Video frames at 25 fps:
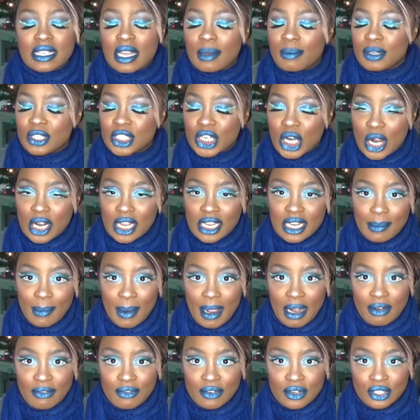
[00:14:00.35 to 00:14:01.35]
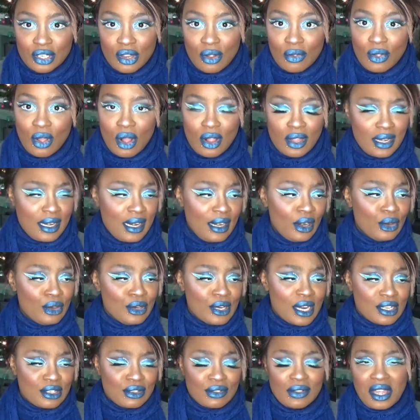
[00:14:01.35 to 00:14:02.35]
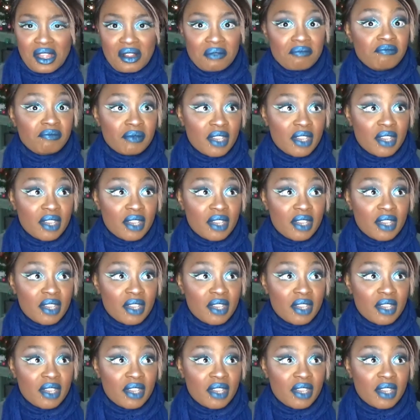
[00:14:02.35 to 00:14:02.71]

I've been talking about it for so long, and I know you guys are like,